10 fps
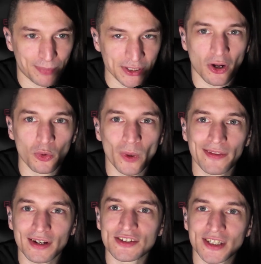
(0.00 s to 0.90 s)
But the cold
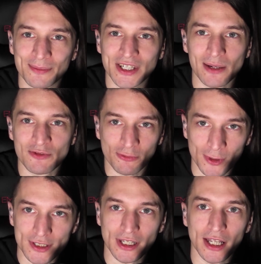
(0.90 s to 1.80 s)
weather can sometimes
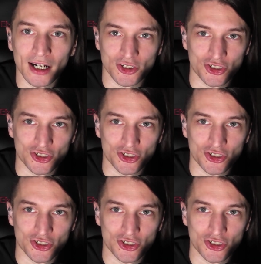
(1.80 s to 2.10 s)
freeze the lock